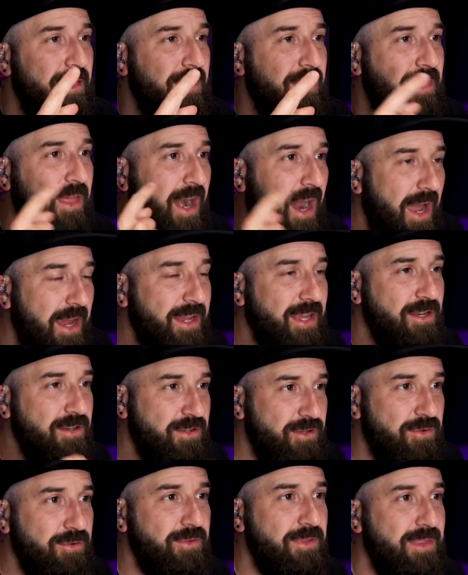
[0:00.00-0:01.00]
that I
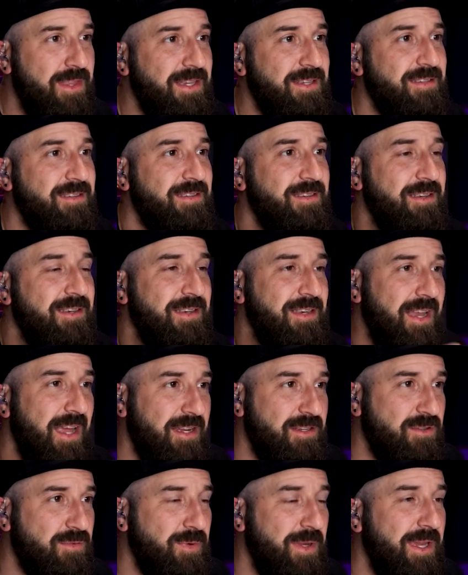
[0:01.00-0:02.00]
can do this
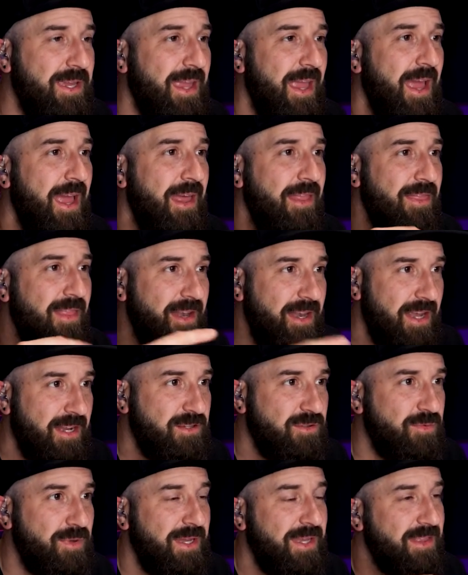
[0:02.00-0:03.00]
next week and the
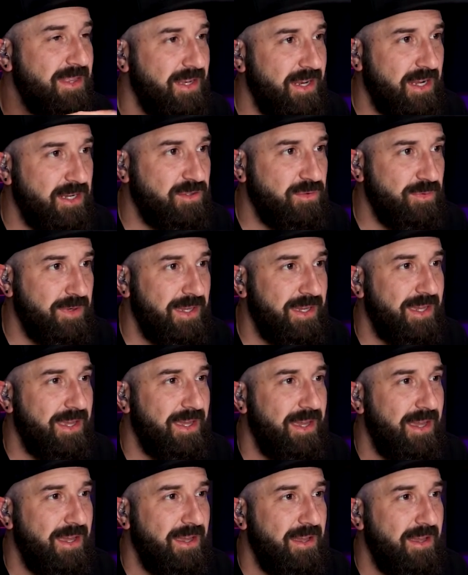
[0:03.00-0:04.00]
next week and the next
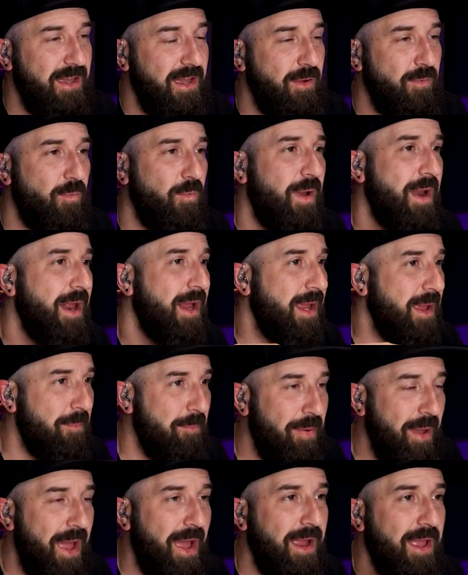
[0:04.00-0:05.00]
week. And when I
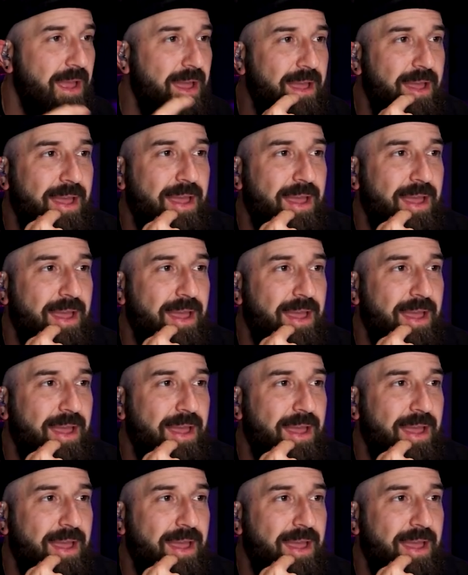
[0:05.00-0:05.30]
get back,